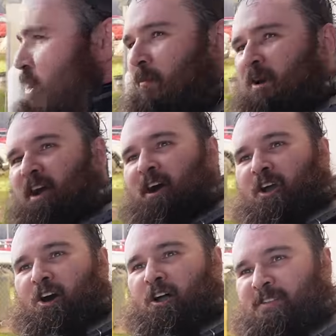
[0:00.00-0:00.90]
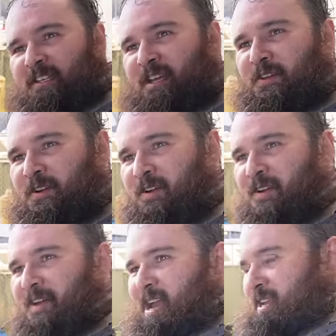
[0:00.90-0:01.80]
armor got caught together
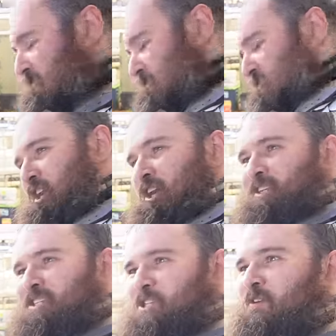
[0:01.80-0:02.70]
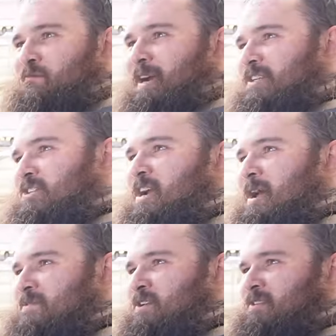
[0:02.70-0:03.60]
and it cut two of my
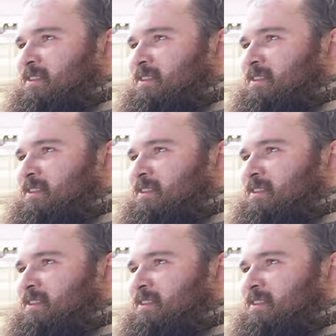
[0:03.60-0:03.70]
straps on the